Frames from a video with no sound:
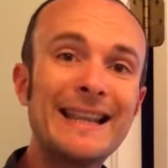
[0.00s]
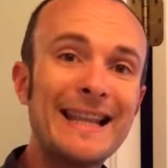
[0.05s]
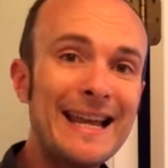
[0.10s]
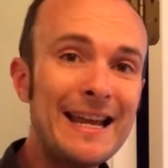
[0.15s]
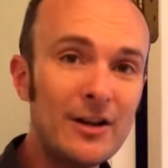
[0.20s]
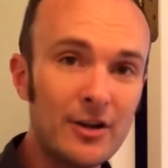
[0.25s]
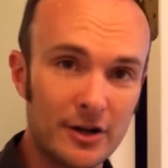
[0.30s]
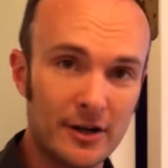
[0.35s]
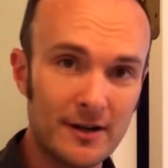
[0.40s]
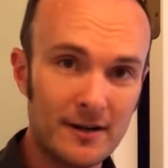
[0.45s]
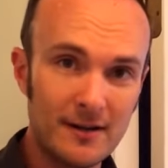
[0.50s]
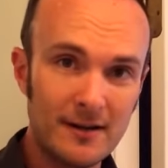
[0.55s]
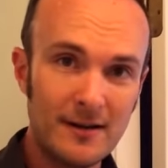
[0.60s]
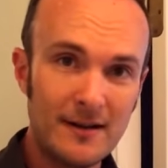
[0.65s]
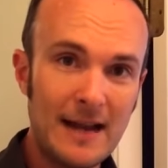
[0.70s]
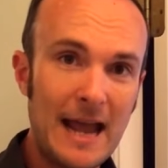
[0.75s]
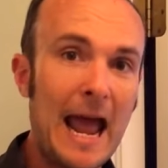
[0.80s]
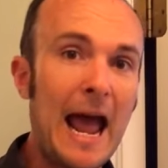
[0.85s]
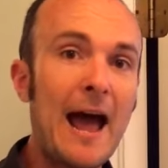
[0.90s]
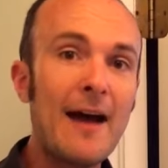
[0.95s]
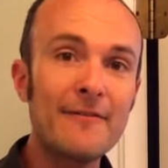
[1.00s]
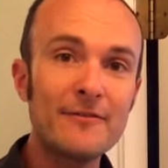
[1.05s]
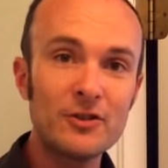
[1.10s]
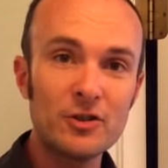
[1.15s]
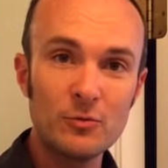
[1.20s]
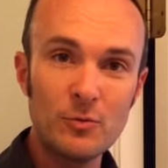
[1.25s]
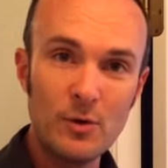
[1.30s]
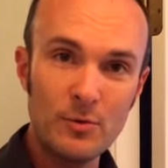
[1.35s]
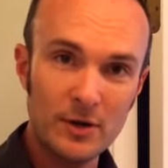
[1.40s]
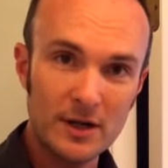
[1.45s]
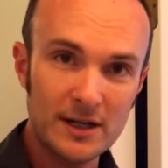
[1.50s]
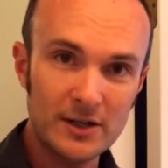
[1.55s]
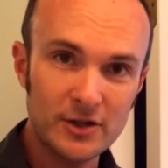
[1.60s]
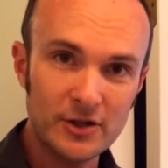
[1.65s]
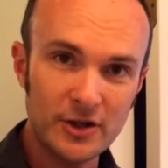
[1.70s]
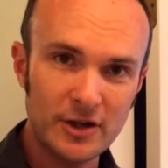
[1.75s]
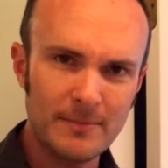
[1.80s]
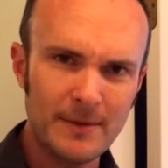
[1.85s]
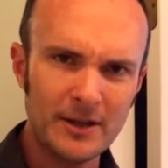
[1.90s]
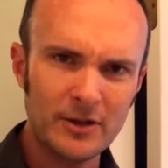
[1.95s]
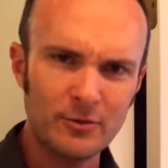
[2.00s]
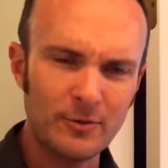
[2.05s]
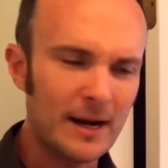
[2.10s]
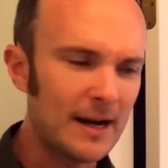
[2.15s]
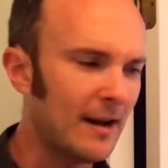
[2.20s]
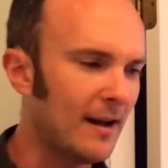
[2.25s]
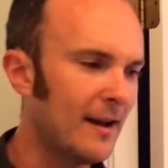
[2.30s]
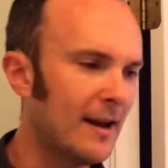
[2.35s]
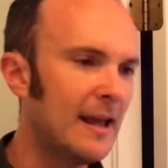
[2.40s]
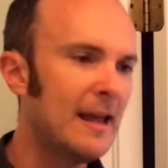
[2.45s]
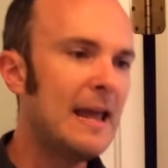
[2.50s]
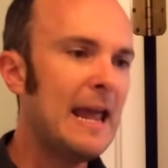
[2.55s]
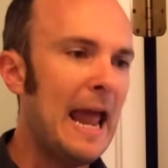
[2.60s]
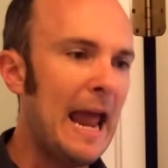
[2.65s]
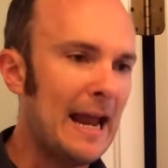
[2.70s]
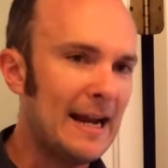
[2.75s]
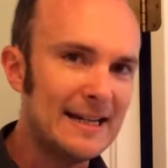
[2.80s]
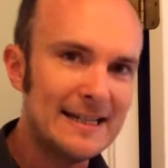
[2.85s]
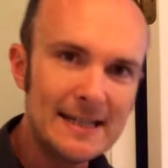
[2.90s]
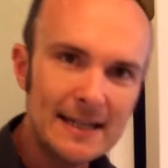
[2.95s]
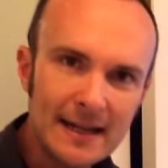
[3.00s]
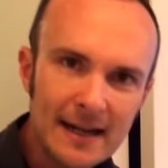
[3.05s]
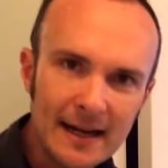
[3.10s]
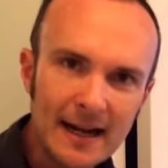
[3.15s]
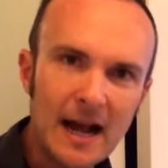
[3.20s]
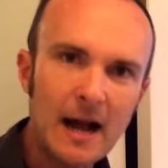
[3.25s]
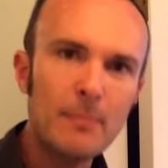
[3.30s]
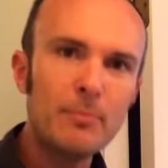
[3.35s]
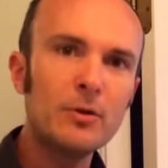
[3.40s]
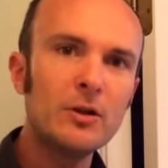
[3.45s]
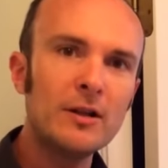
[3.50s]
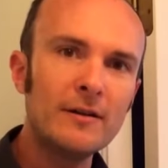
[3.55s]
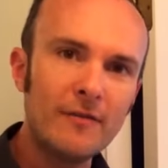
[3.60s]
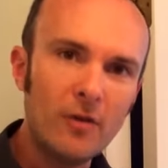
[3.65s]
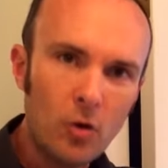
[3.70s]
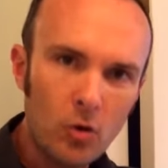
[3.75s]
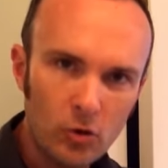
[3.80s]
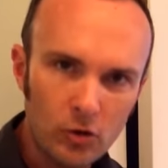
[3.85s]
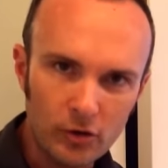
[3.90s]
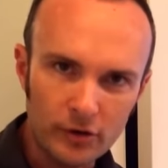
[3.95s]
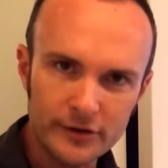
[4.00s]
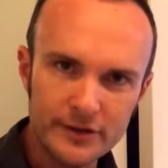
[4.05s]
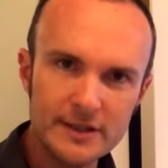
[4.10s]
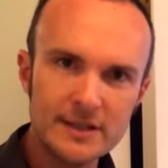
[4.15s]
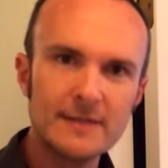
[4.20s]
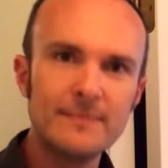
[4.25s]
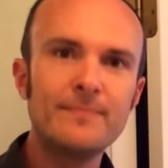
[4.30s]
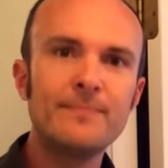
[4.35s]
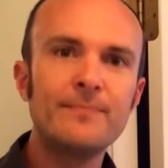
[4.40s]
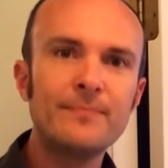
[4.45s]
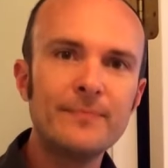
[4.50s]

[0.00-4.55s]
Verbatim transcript: later, after we were concerned about the radon, and dig a couple of holes